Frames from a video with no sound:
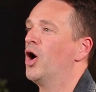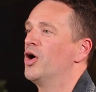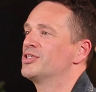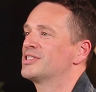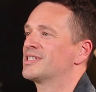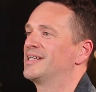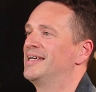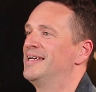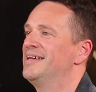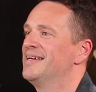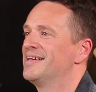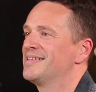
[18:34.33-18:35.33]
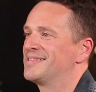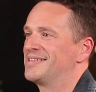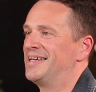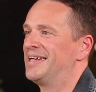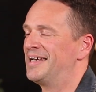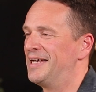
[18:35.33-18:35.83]
earnestly
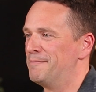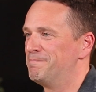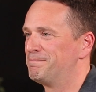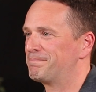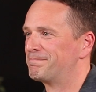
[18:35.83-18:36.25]
seek him.